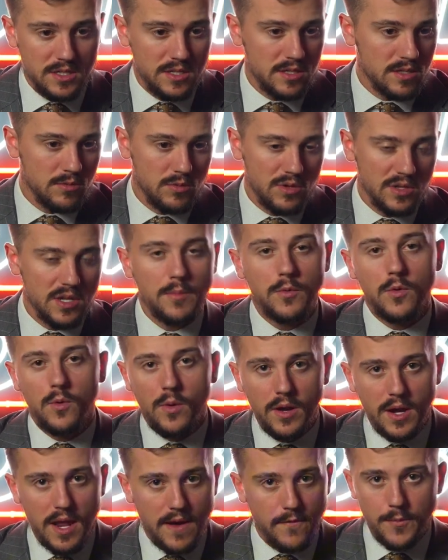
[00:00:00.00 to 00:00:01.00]
Well, number
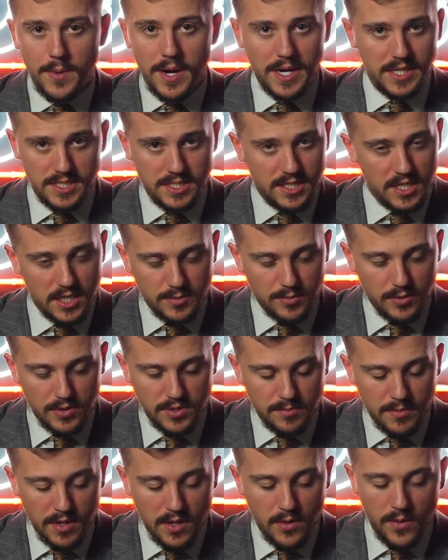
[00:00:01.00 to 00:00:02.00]
one, everybody's a salesperson,
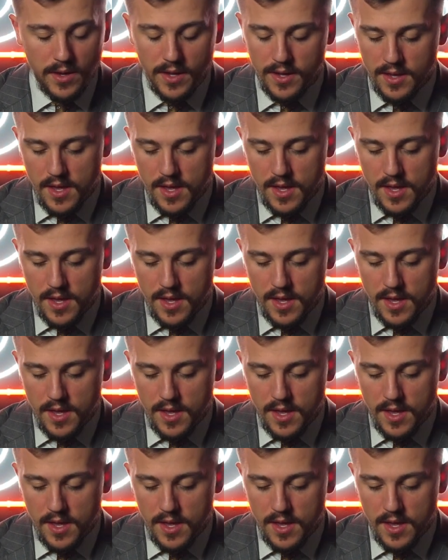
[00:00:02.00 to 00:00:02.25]
by the way.